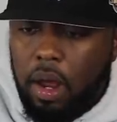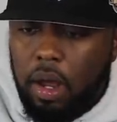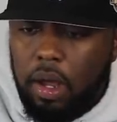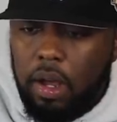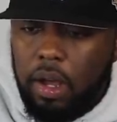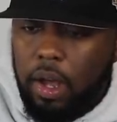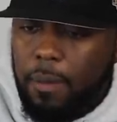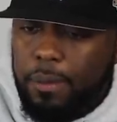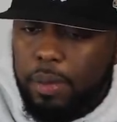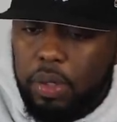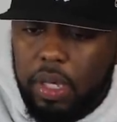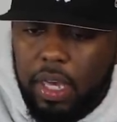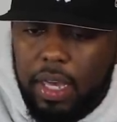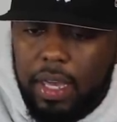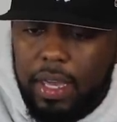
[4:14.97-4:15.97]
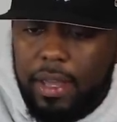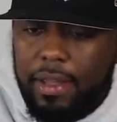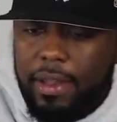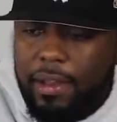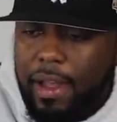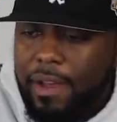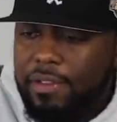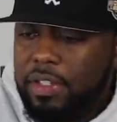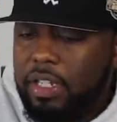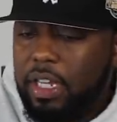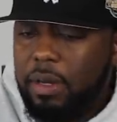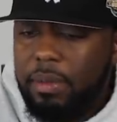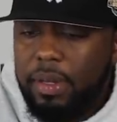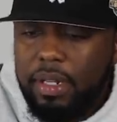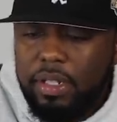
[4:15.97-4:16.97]
Uh, humble kid. I've
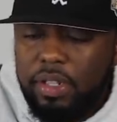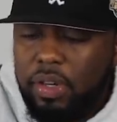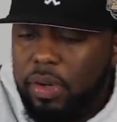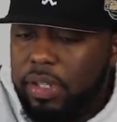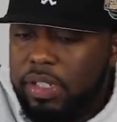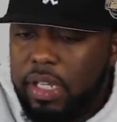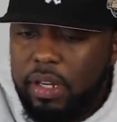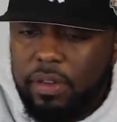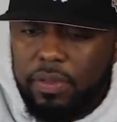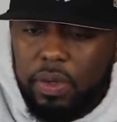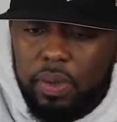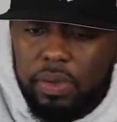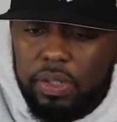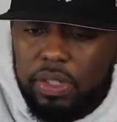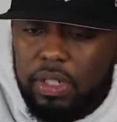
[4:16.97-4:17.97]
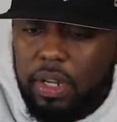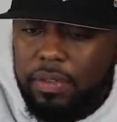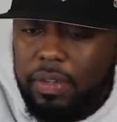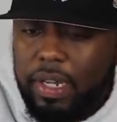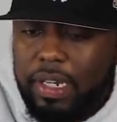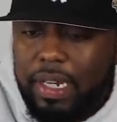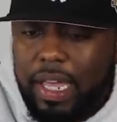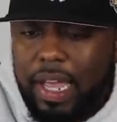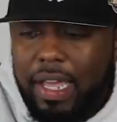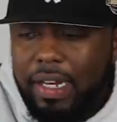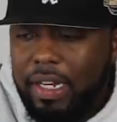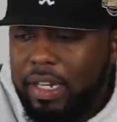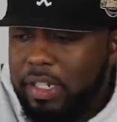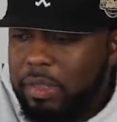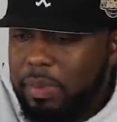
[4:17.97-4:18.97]
seen him in you know his interviews and stuff like that,
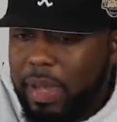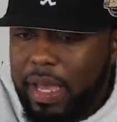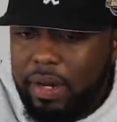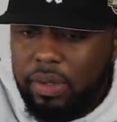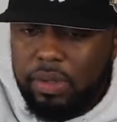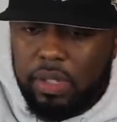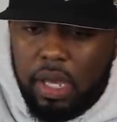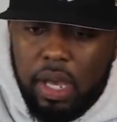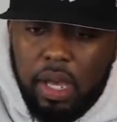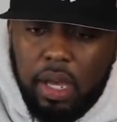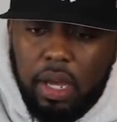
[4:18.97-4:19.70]
and in his battles.